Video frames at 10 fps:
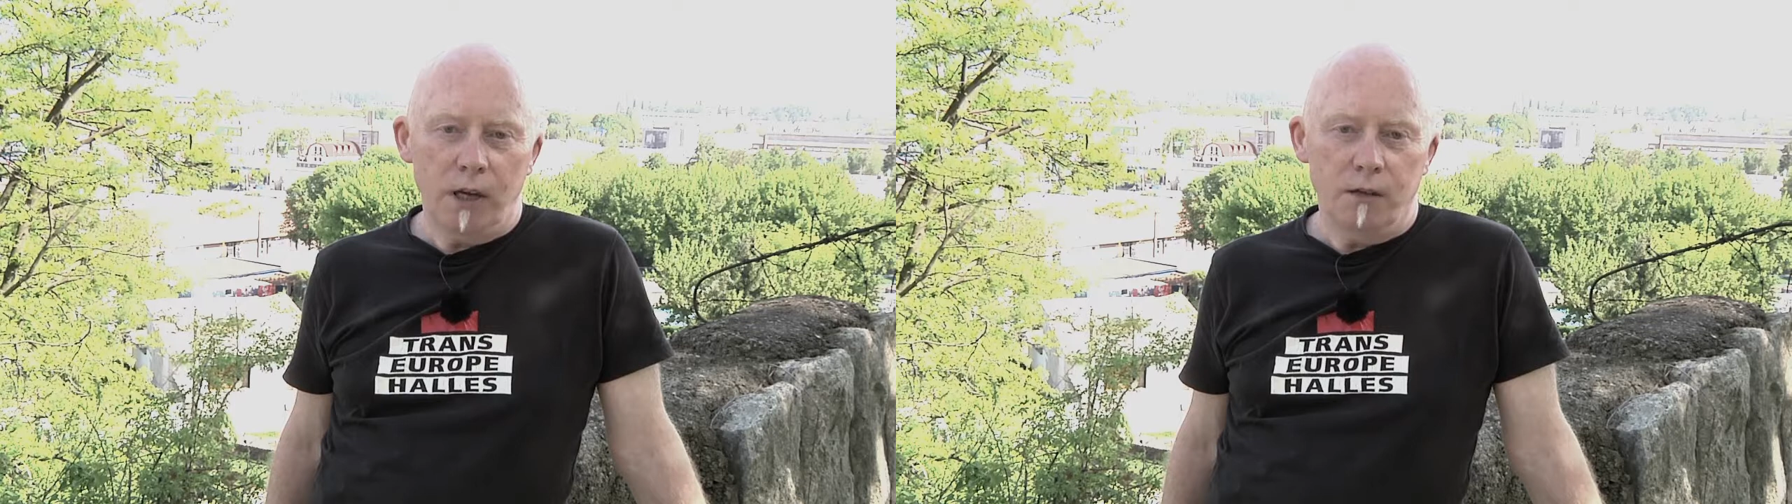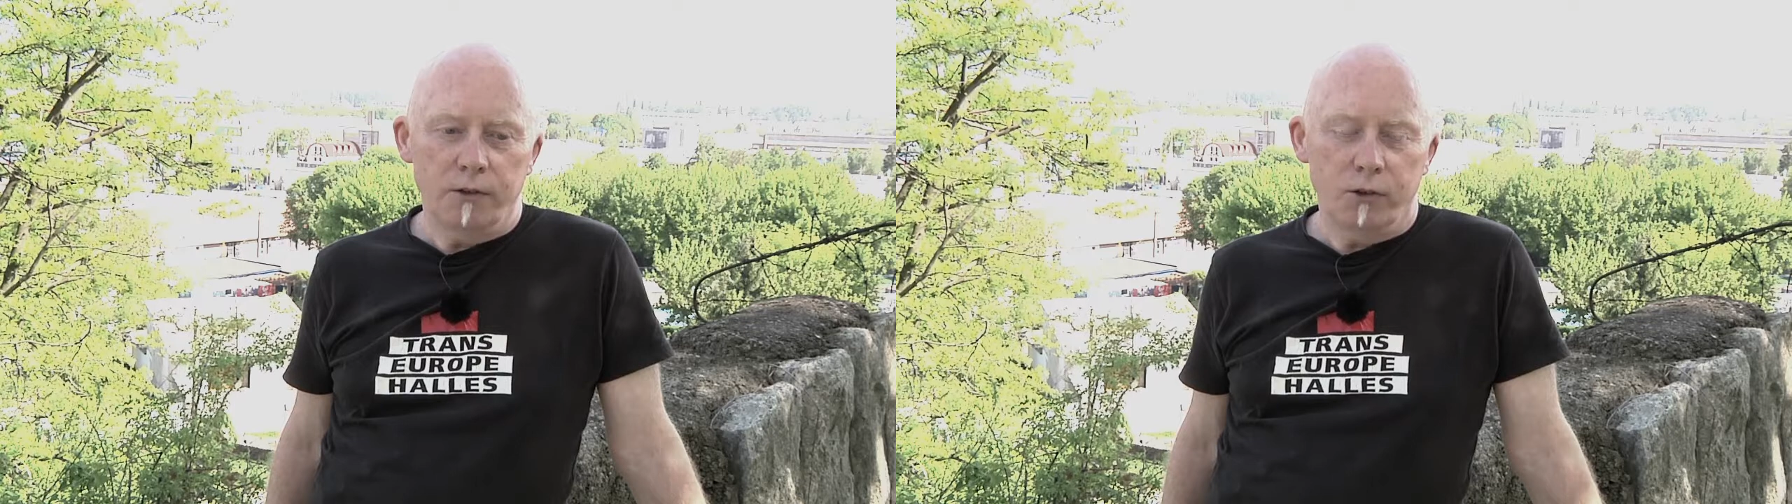
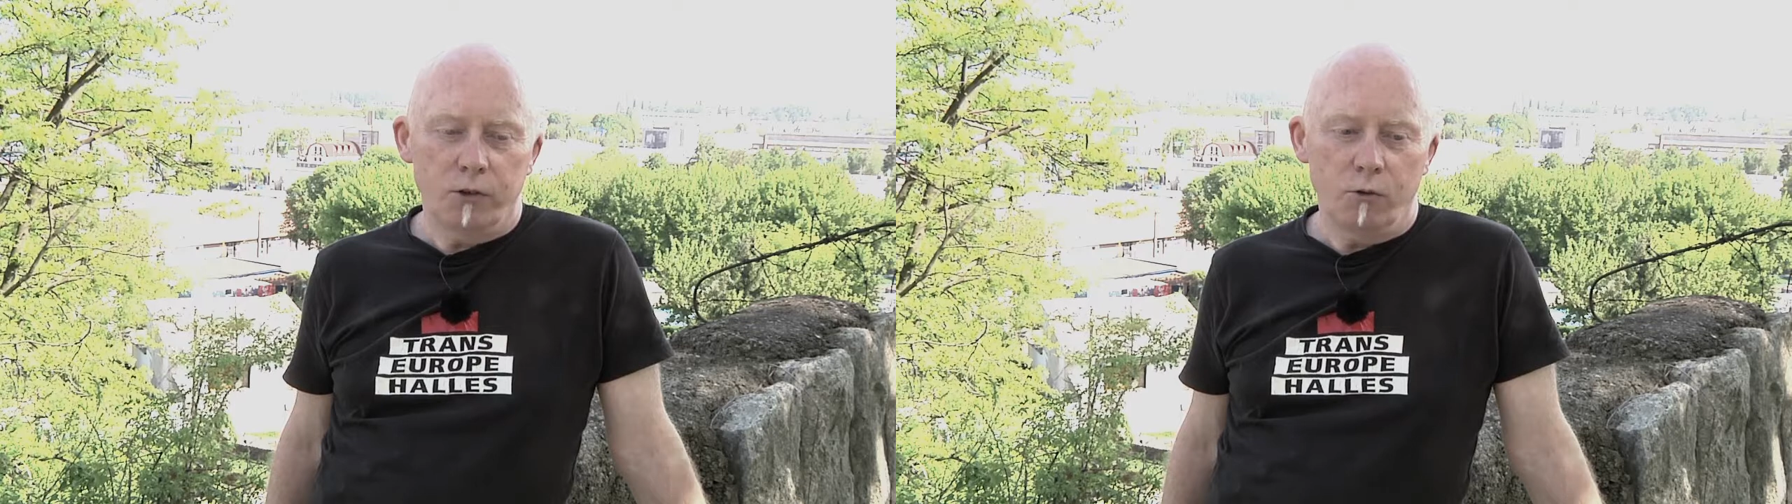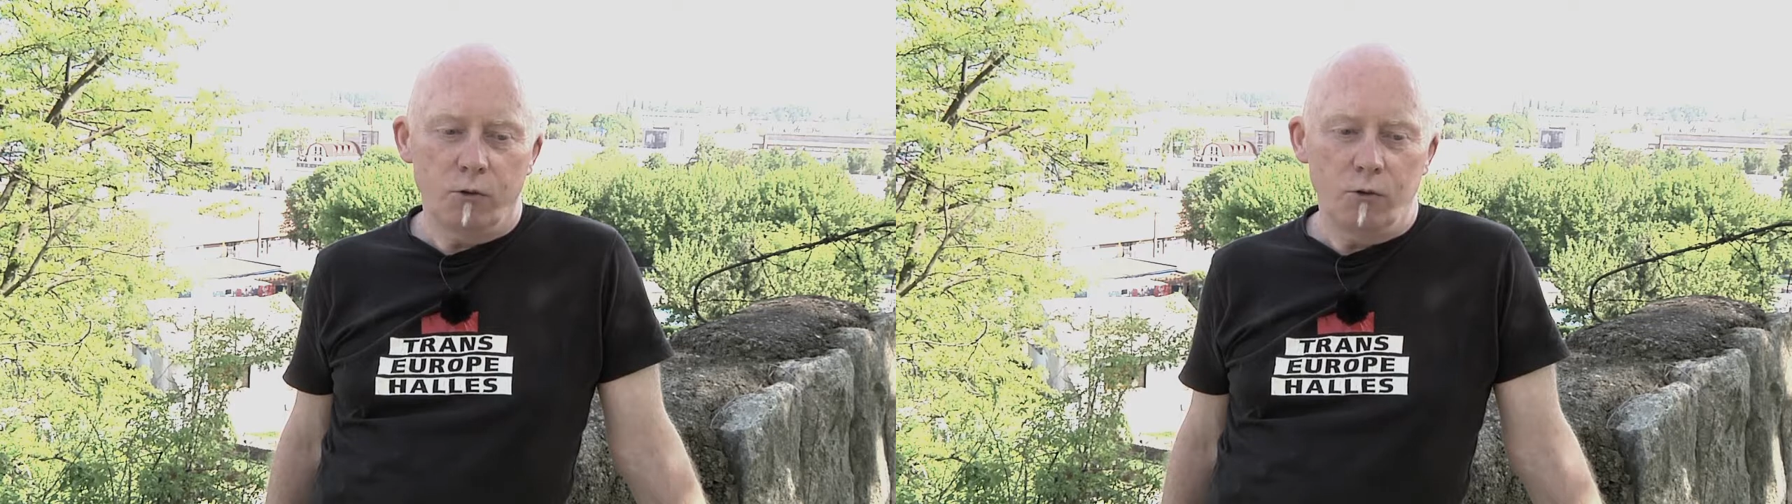is
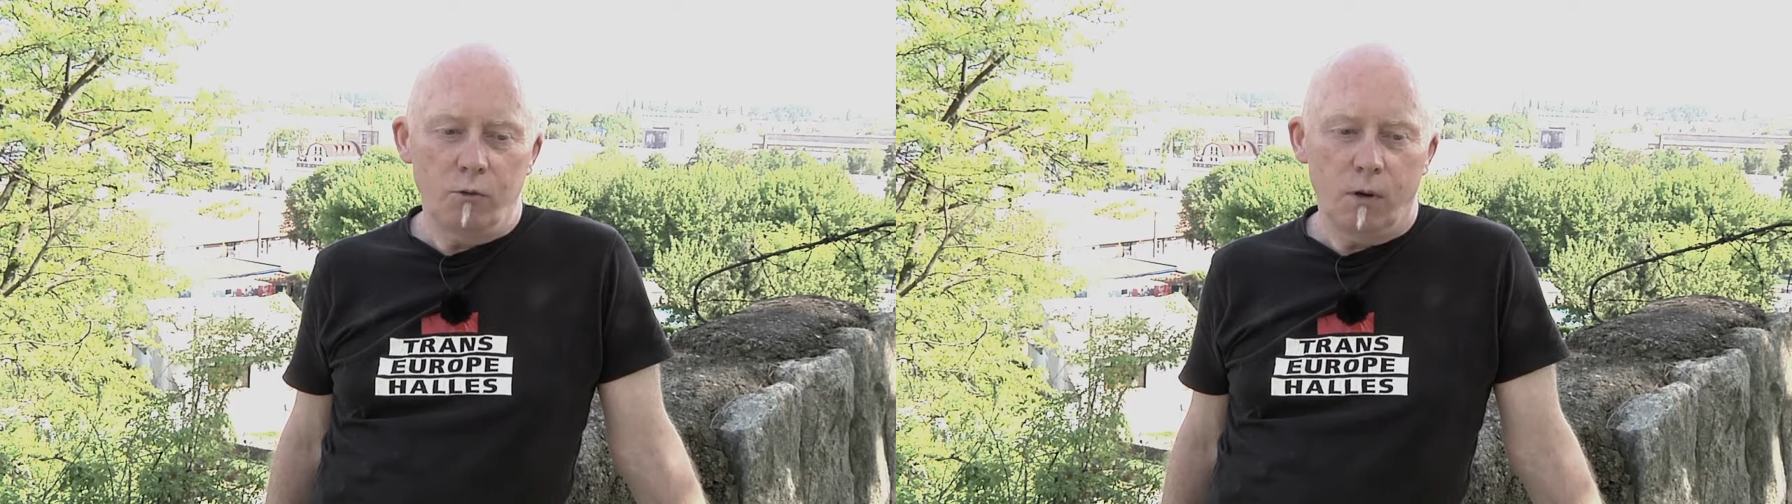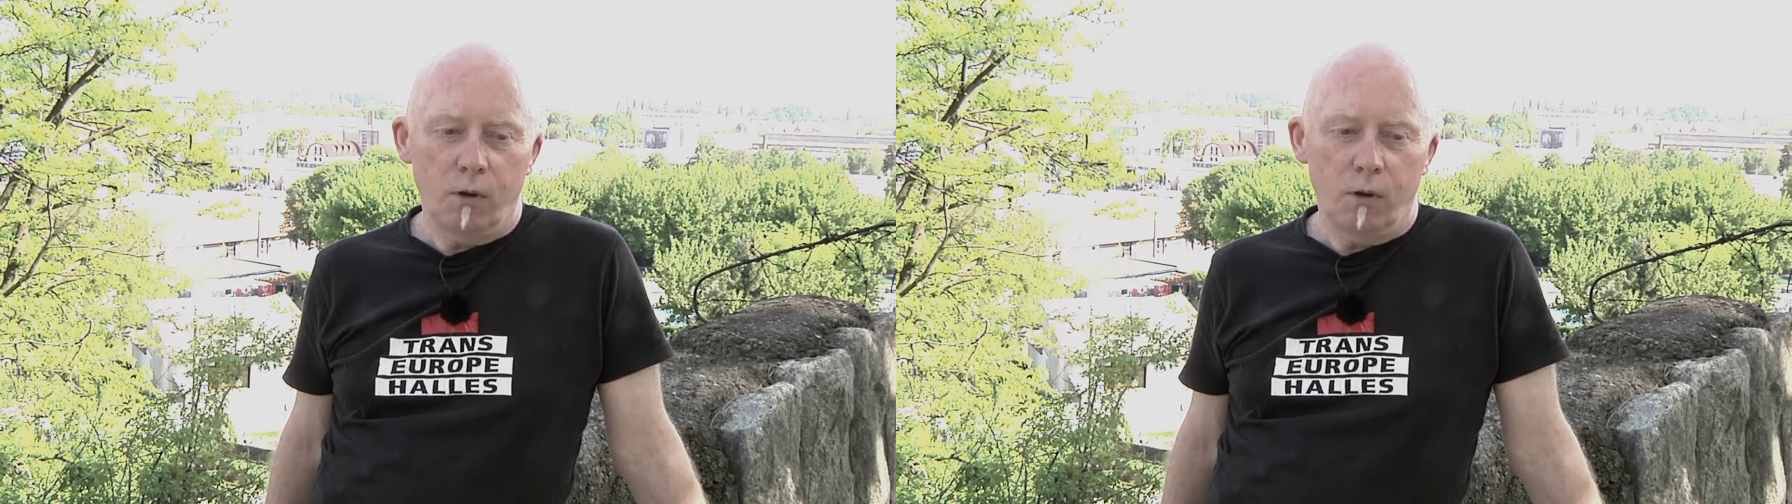to